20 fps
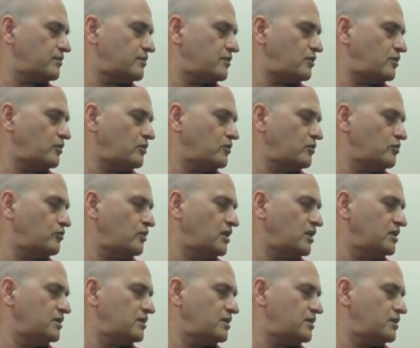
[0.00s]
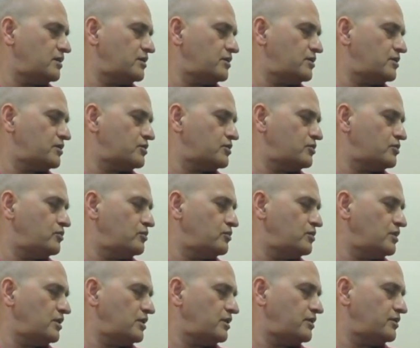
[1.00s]
Hold 1, 2,
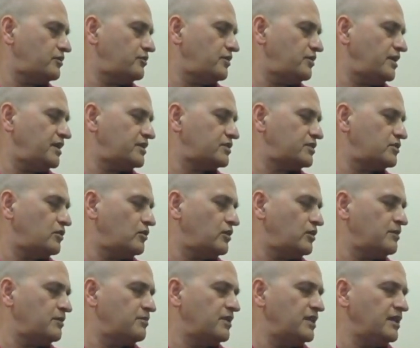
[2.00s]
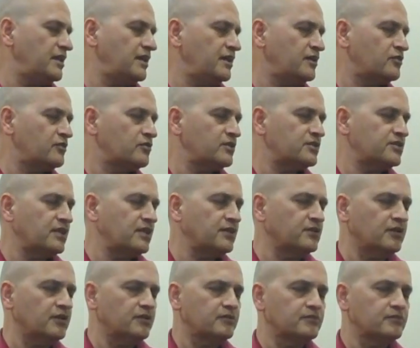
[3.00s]
3. Slowly breathing into the center.